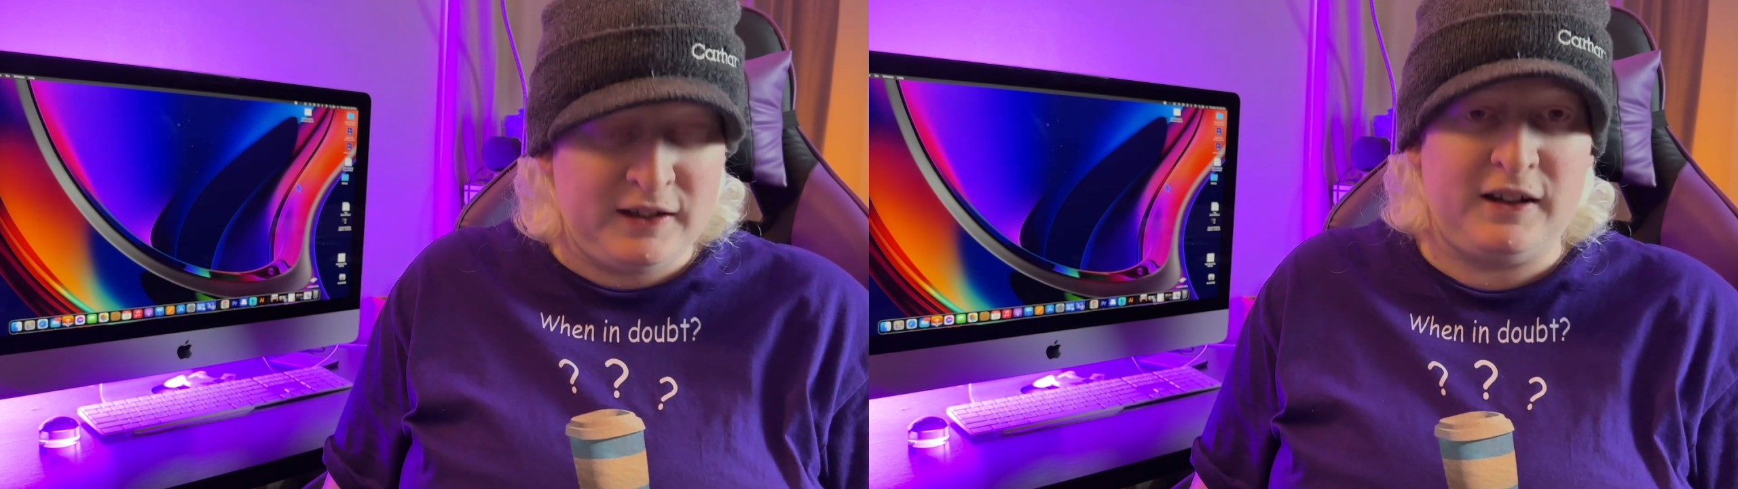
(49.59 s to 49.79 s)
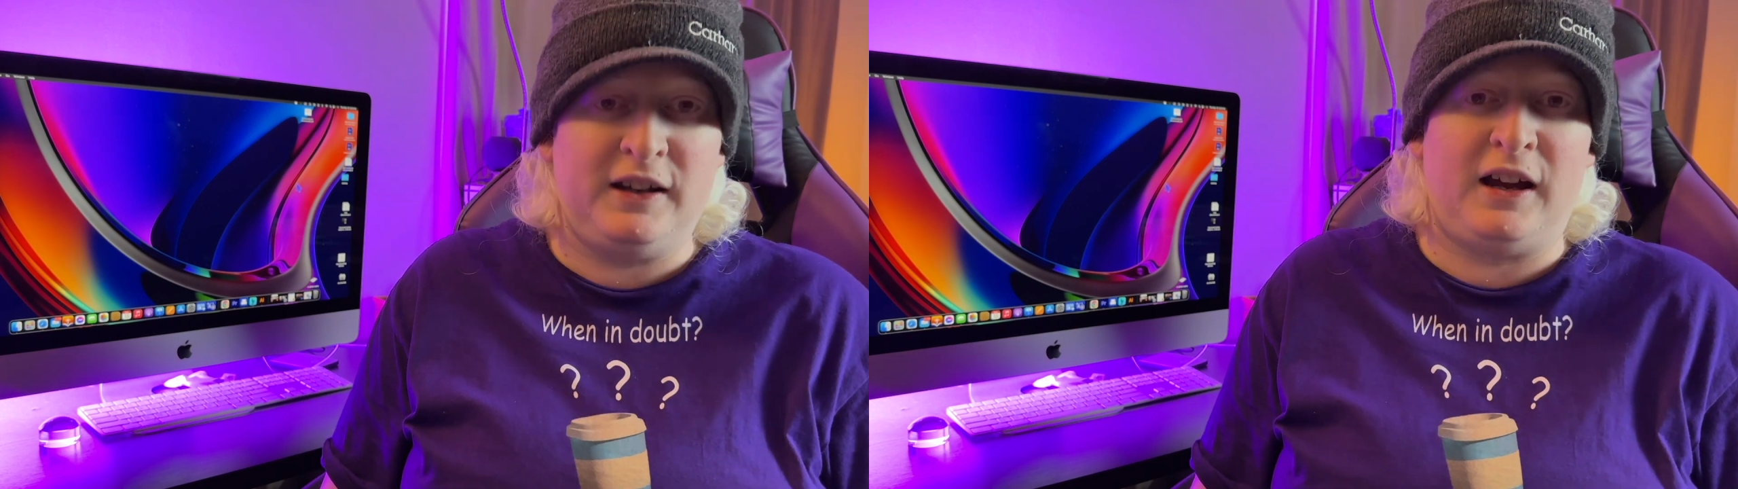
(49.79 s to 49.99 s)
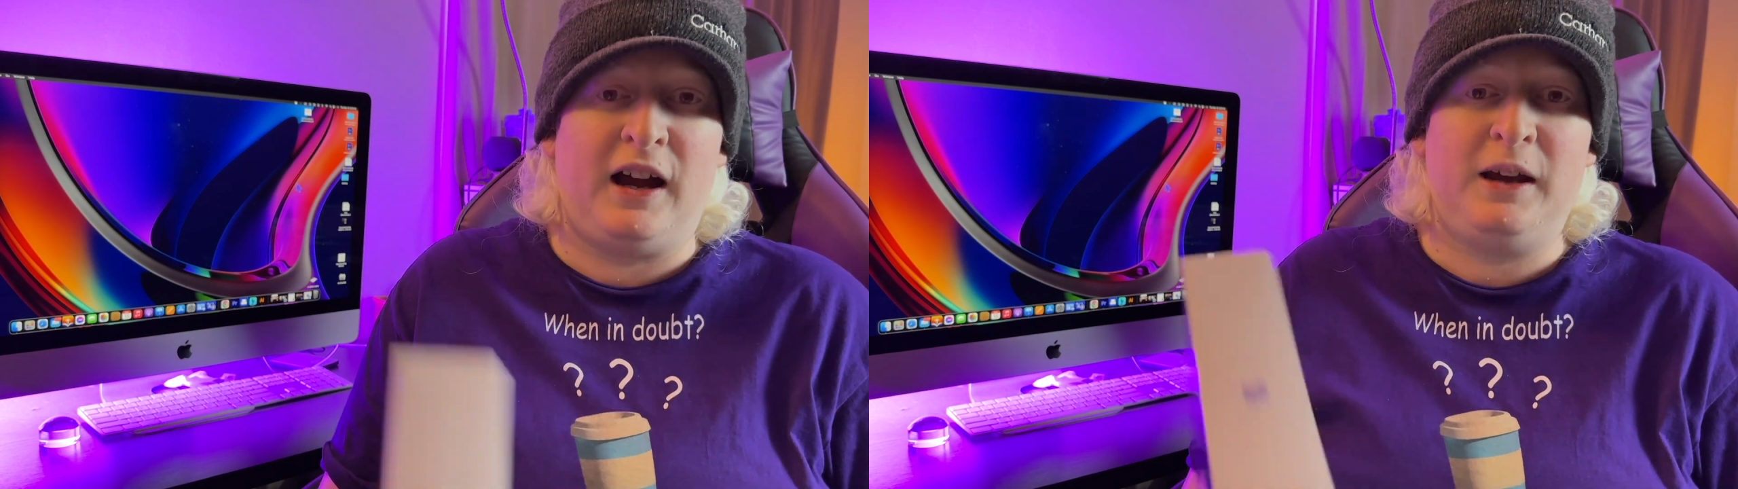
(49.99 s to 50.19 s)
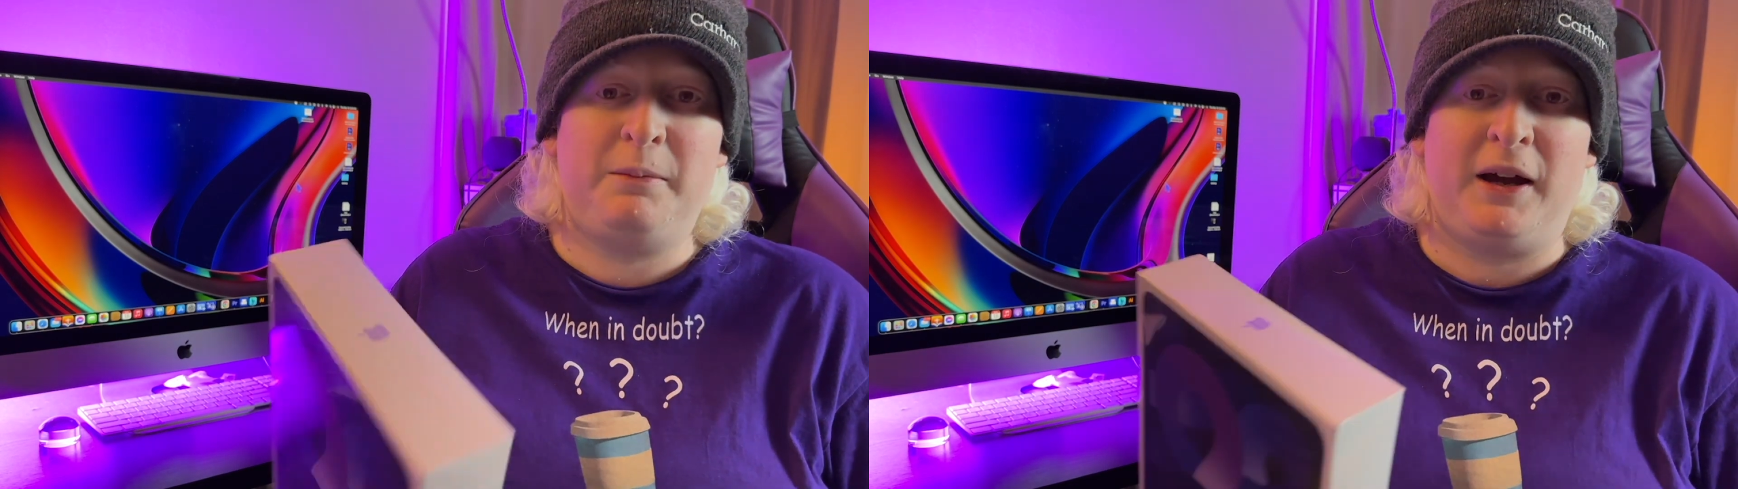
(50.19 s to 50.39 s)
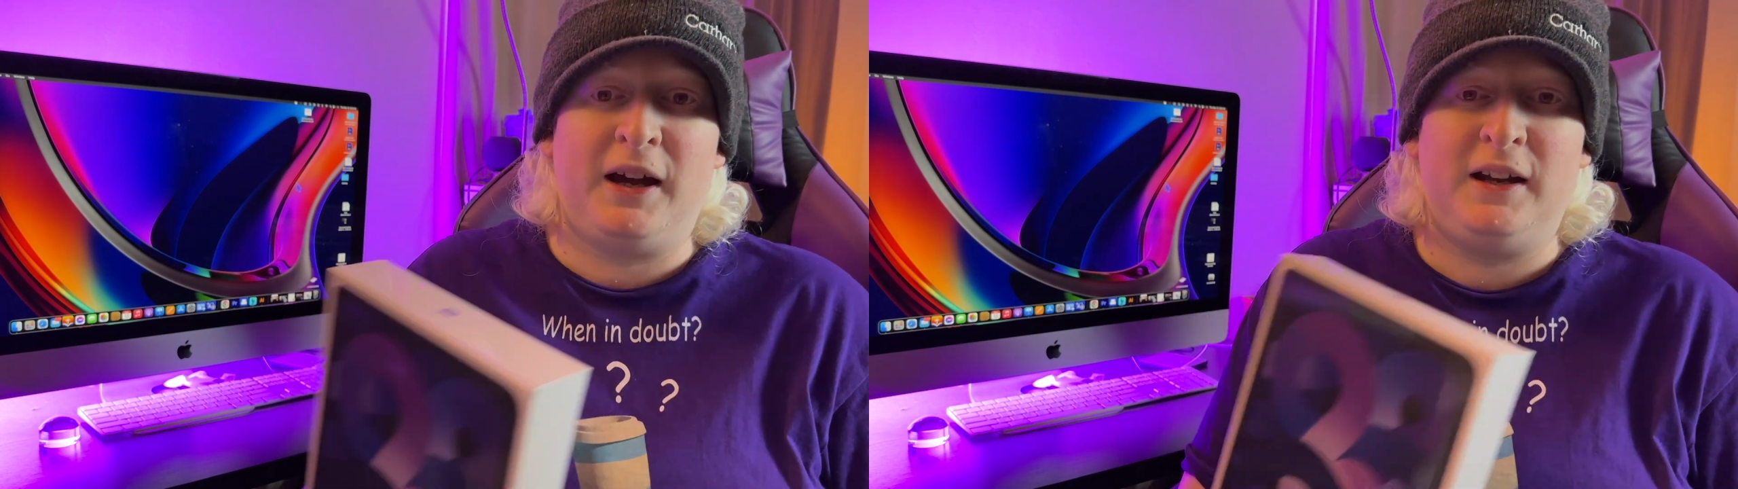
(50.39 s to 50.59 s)
an
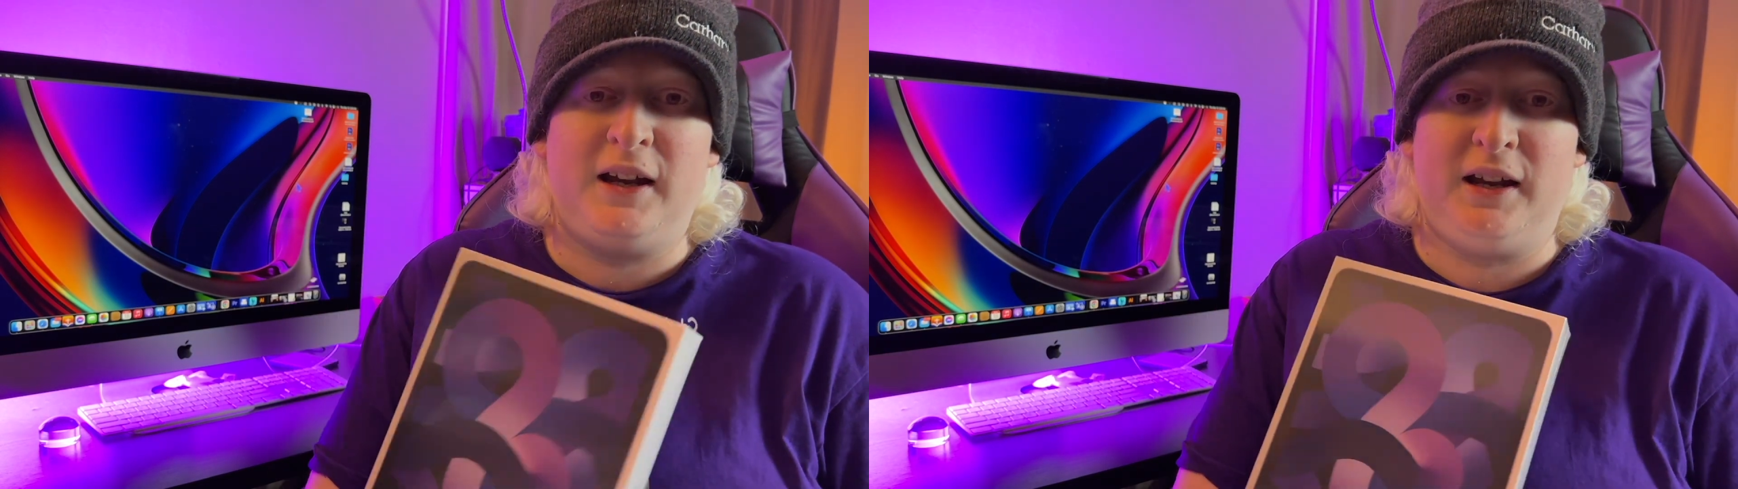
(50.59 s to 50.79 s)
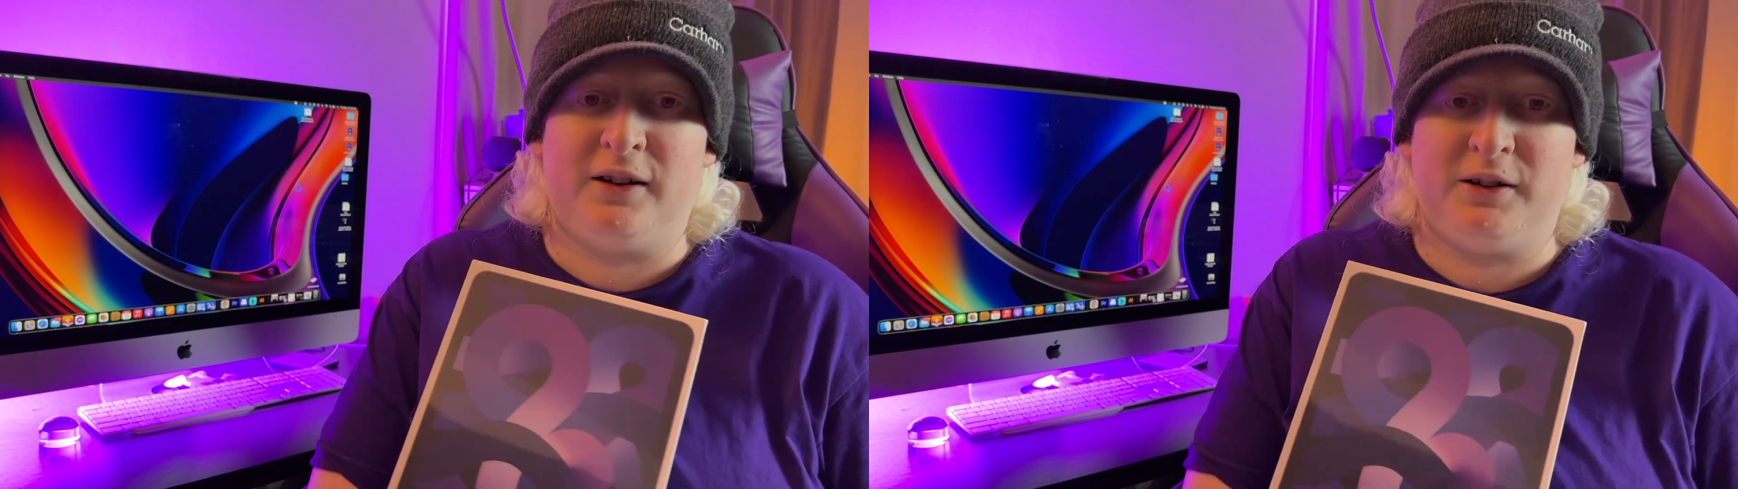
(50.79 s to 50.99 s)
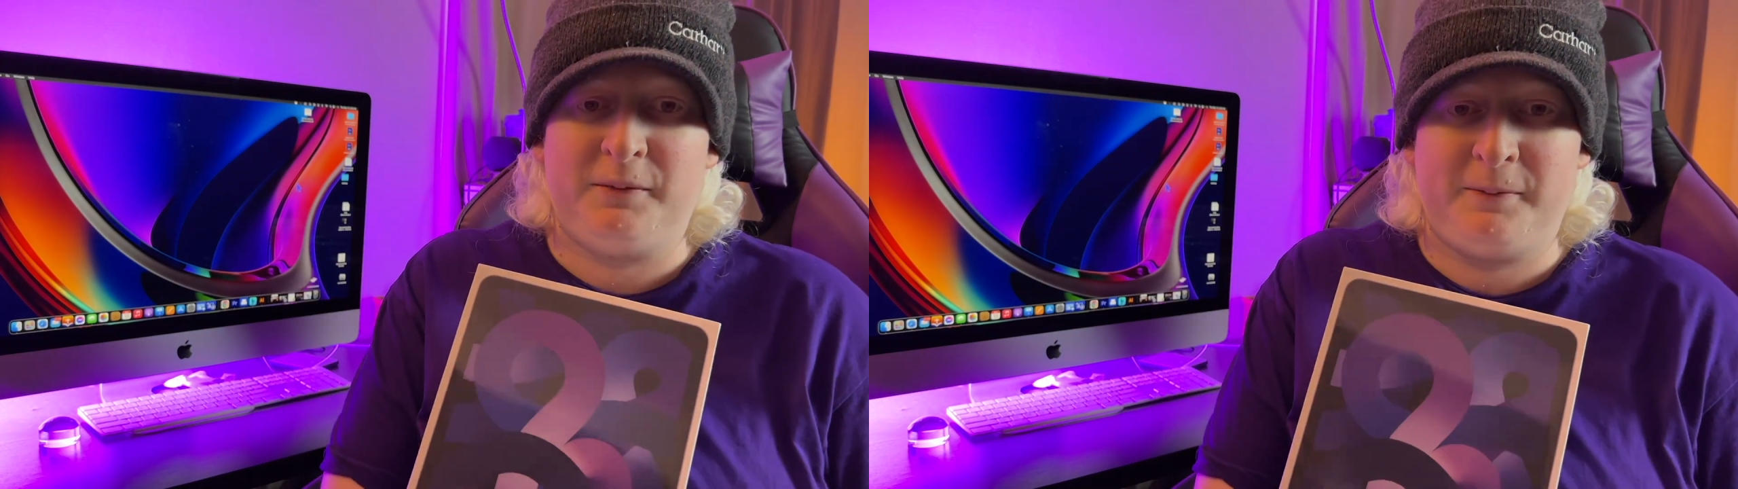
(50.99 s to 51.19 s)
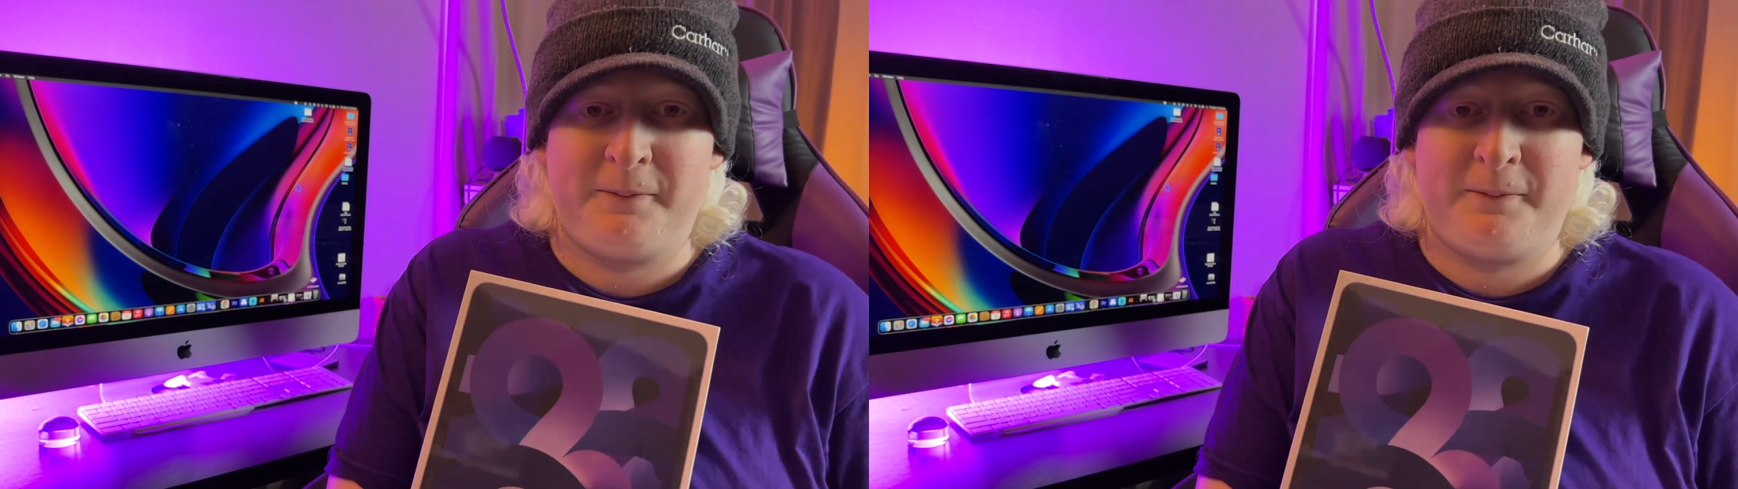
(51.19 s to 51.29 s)
iPad Air